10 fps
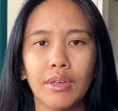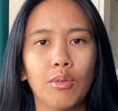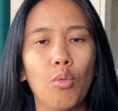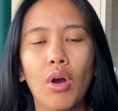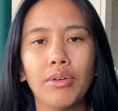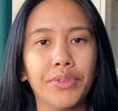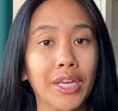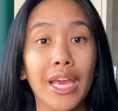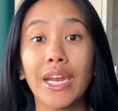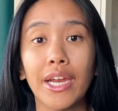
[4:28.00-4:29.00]

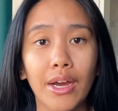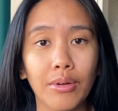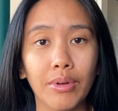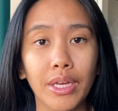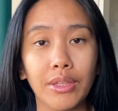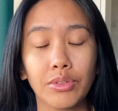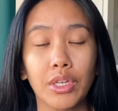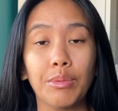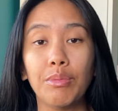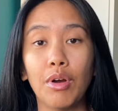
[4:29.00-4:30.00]
wafting in and out, right? There's going
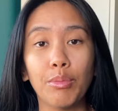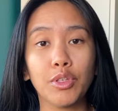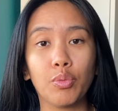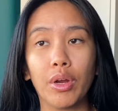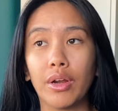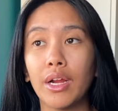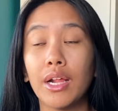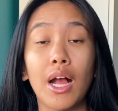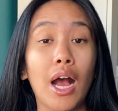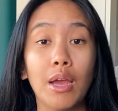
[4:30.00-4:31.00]
to be moments where
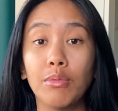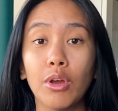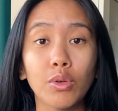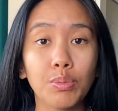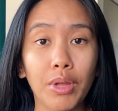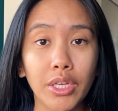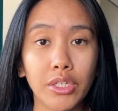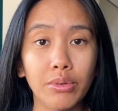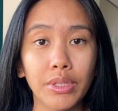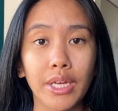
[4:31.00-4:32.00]
I'm nose blind
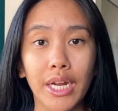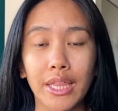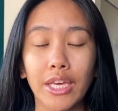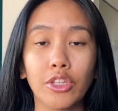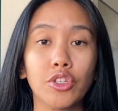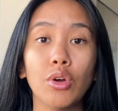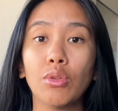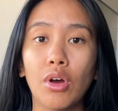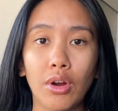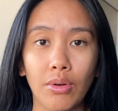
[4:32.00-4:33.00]
to it that I think it's no
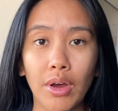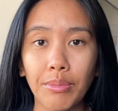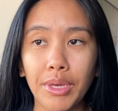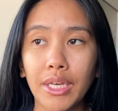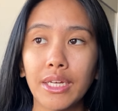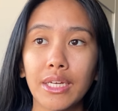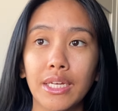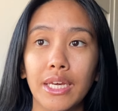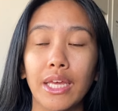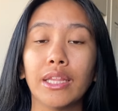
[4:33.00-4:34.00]
longer on me.
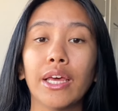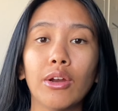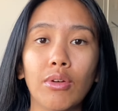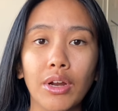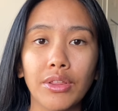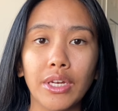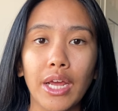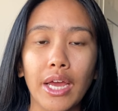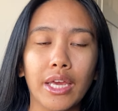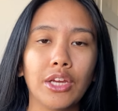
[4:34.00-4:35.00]
And later on in the
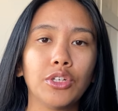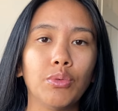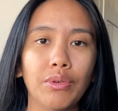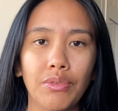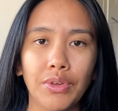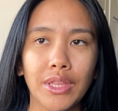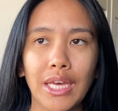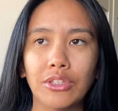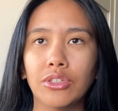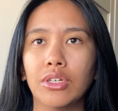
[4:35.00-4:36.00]
day, I catch a whiff of it.
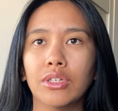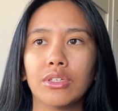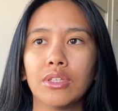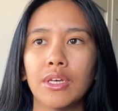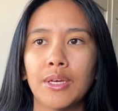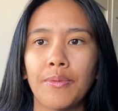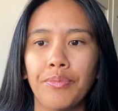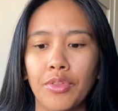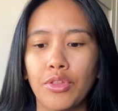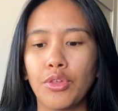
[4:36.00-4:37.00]
That's just
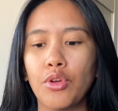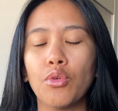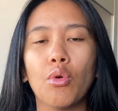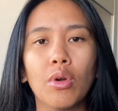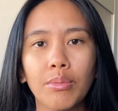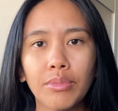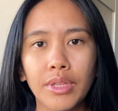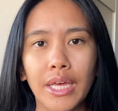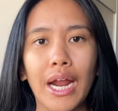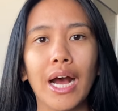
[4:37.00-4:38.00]
the norm
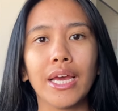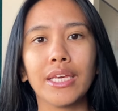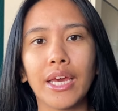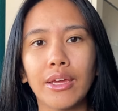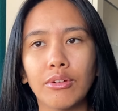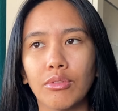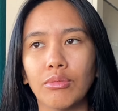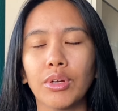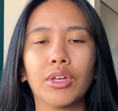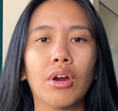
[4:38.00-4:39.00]
that I get,
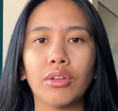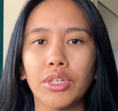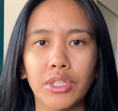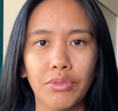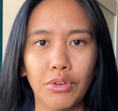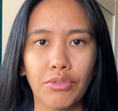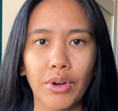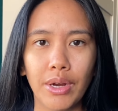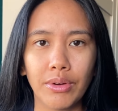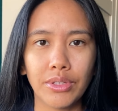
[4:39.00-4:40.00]
regardless of the
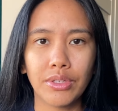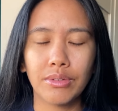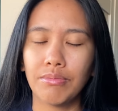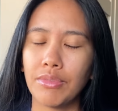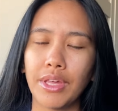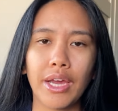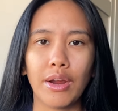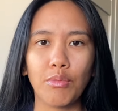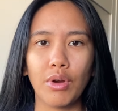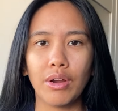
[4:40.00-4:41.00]
fragrance that
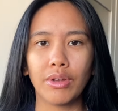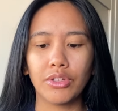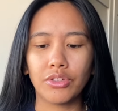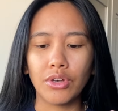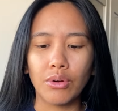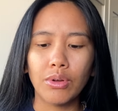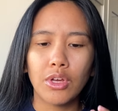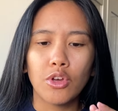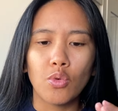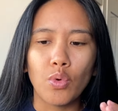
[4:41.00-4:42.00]
I'm wearing. So
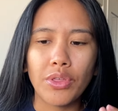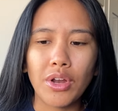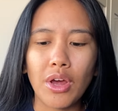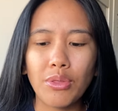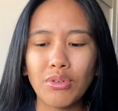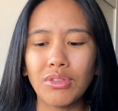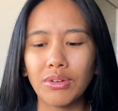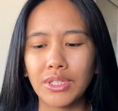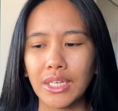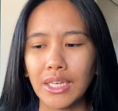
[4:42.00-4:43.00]
with another
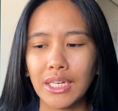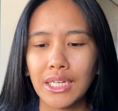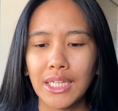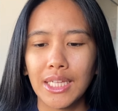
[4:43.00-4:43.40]
13,